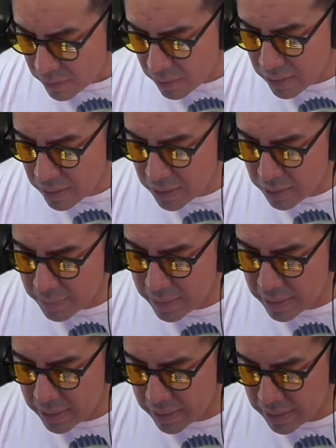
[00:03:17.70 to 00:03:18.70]

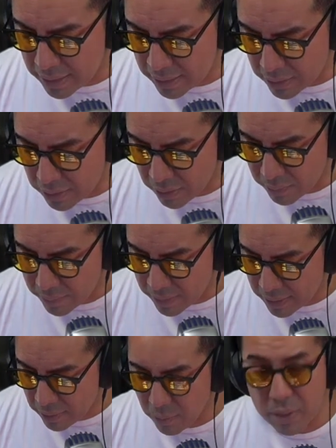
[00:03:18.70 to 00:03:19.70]
you know,
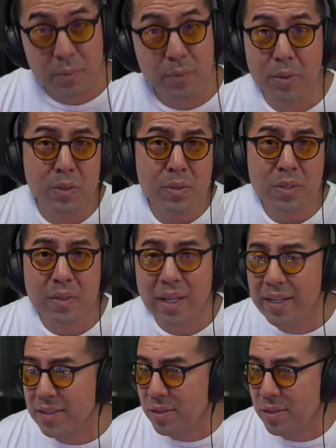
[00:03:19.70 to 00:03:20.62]
which ones do you like?